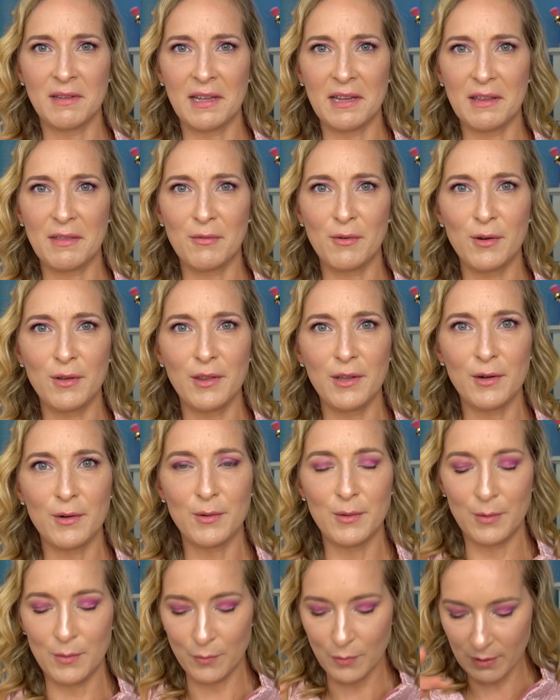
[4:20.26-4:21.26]
like threw a
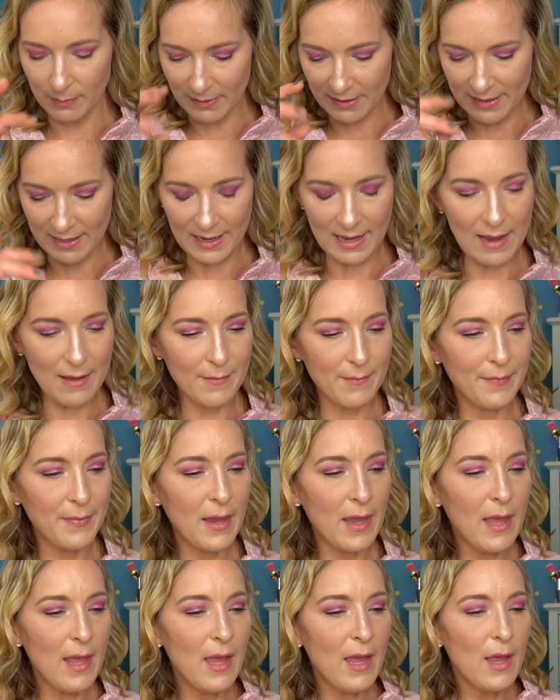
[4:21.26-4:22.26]
little wormy thing out.
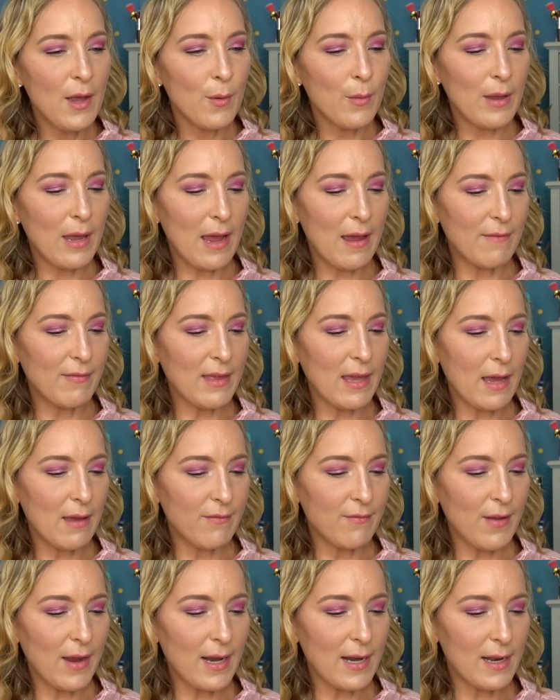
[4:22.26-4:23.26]
We have the
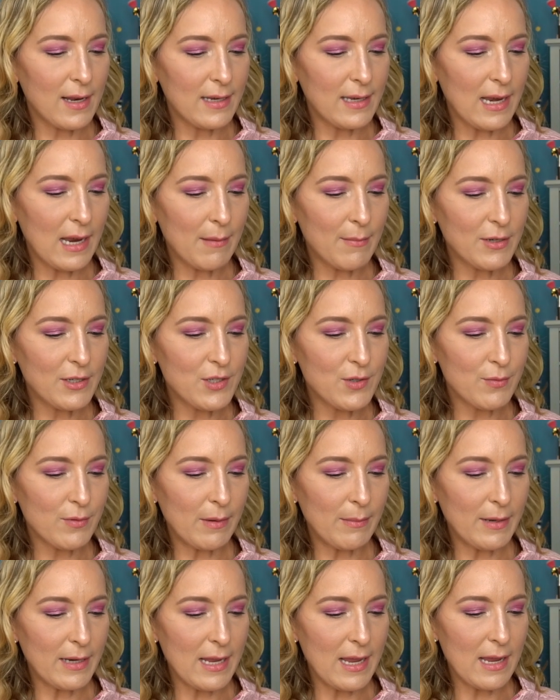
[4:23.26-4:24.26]
Aveda Damage
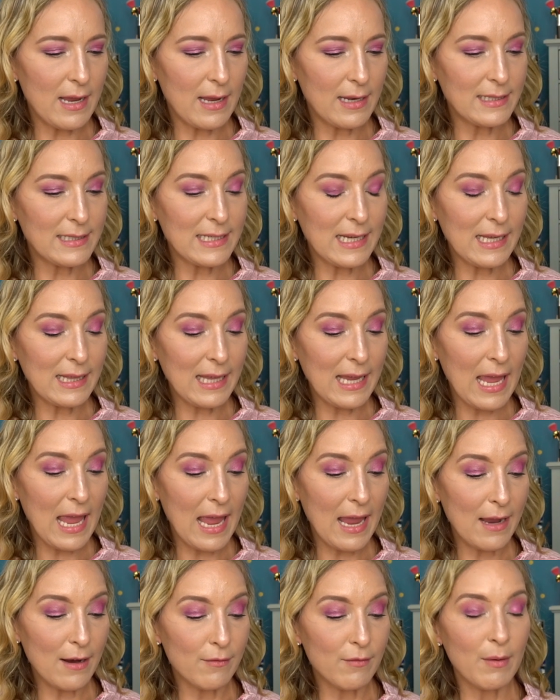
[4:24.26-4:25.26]
Remedy Daily
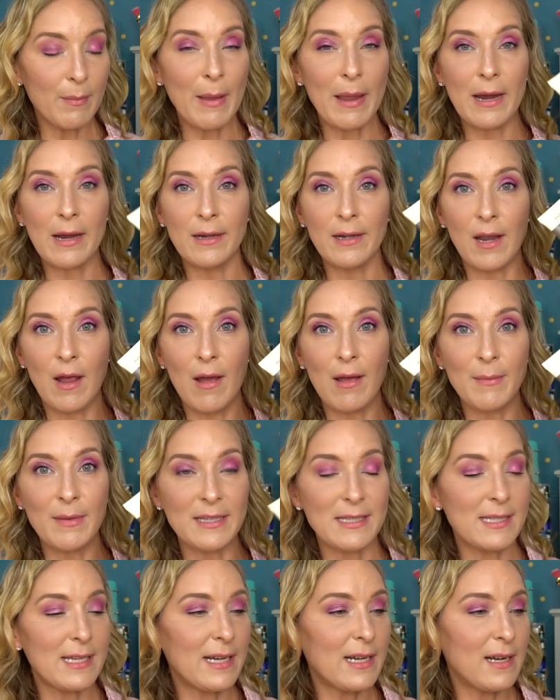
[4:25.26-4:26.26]
Hair Repair. Now, I'm
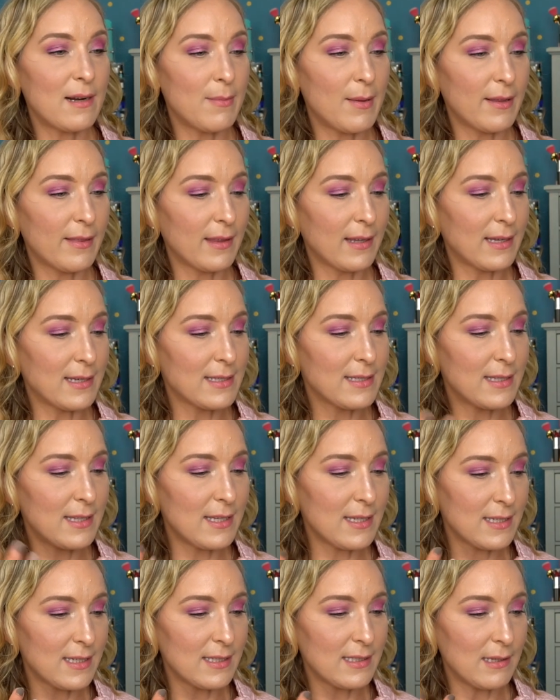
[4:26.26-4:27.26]
excited about this.
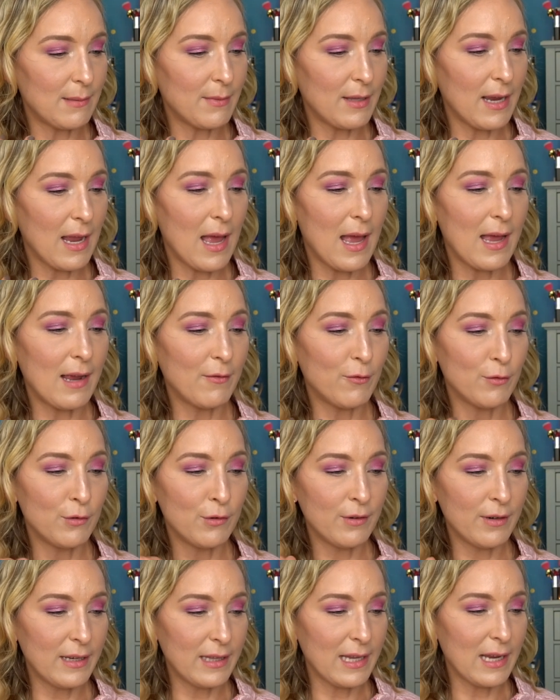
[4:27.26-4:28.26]
This is something I
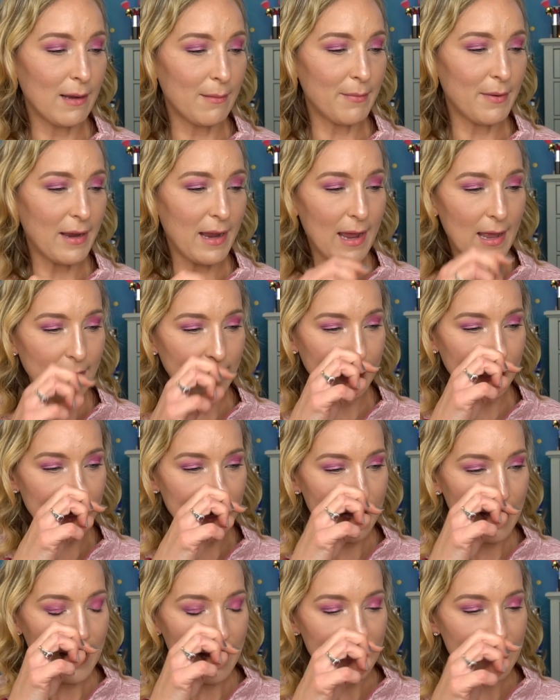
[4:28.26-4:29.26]
really up my alley.
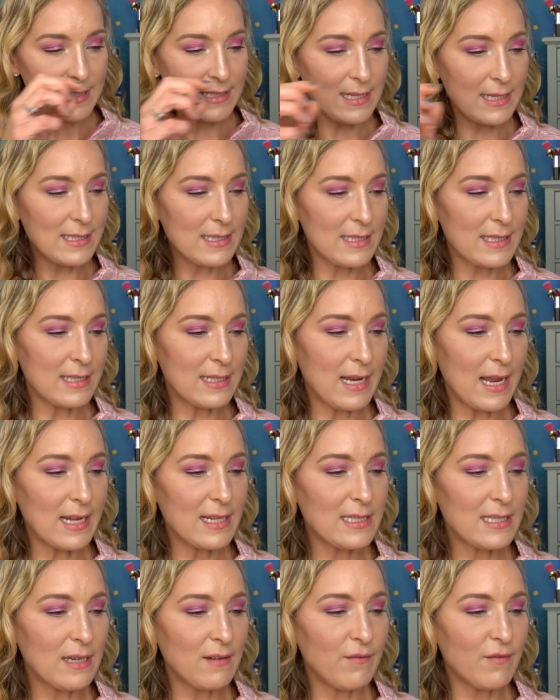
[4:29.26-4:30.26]
It says it's an
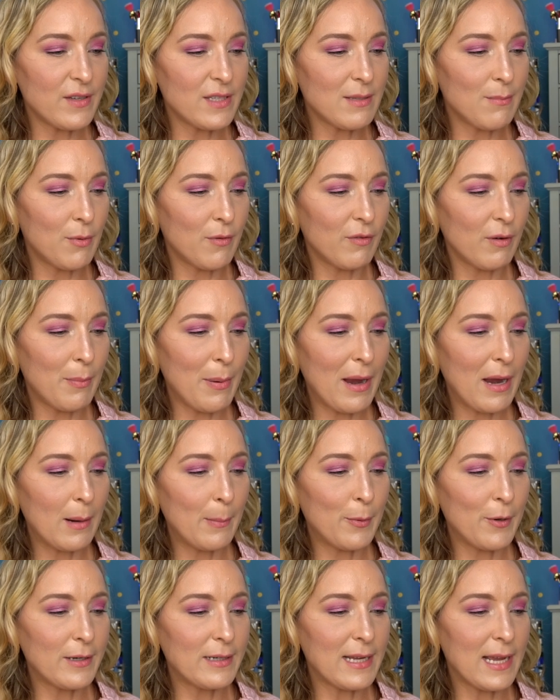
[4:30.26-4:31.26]
instant visible repair,
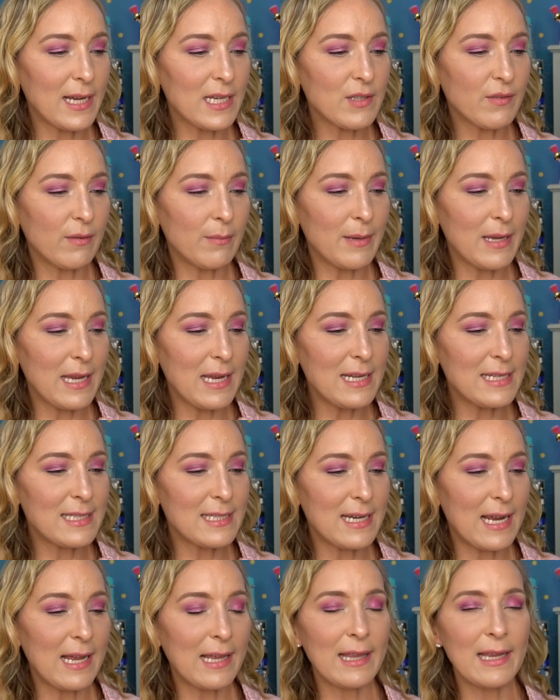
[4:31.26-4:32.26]
protects from heat
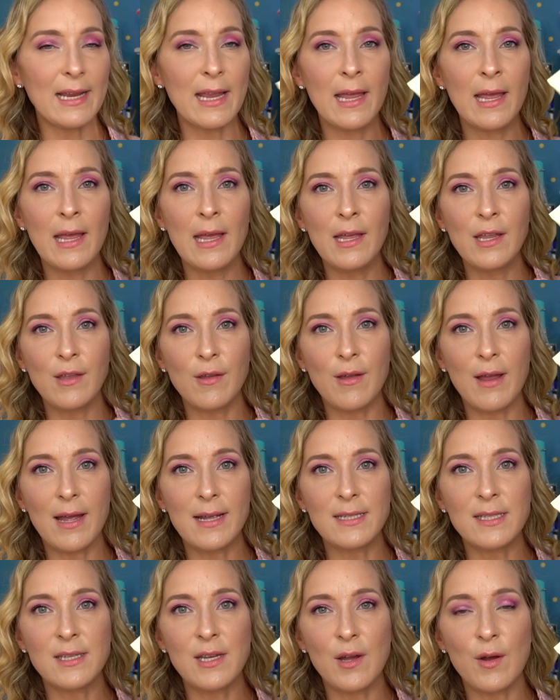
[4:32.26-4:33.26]
styling. You
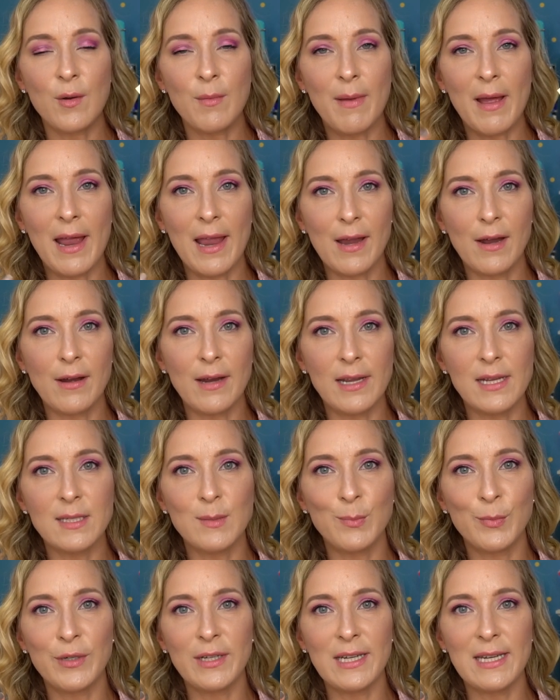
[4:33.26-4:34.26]
guys know my hair is
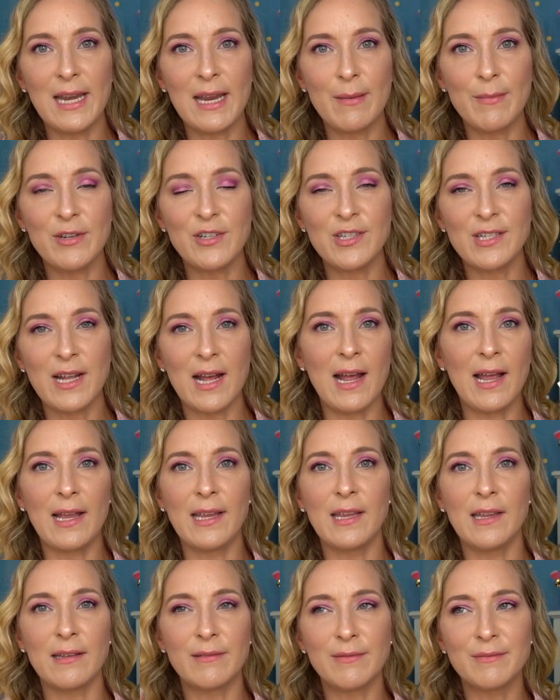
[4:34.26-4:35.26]
pretty damaged.
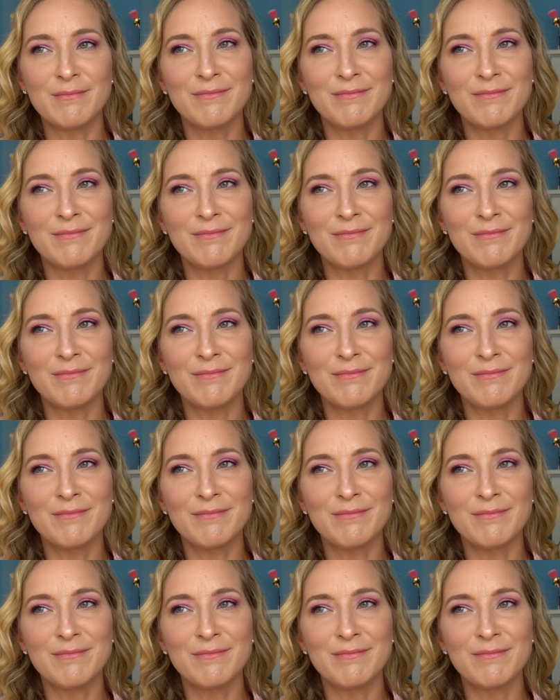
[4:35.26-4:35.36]
I